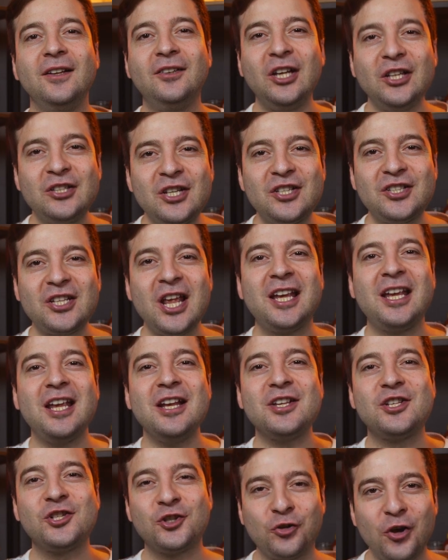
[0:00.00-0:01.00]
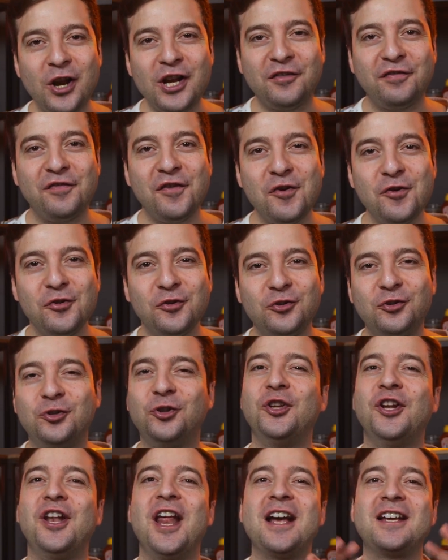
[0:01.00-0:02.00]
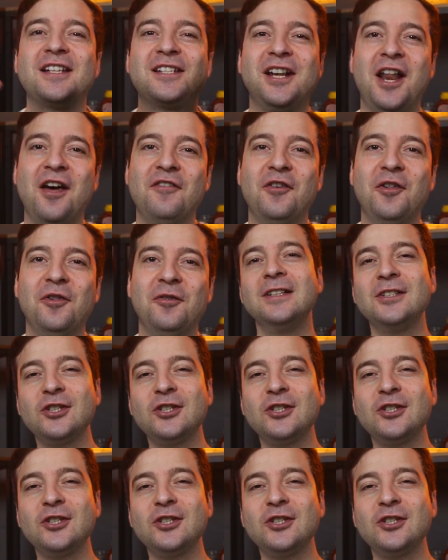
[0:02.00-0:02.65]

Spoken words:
This is taking street food to the next level.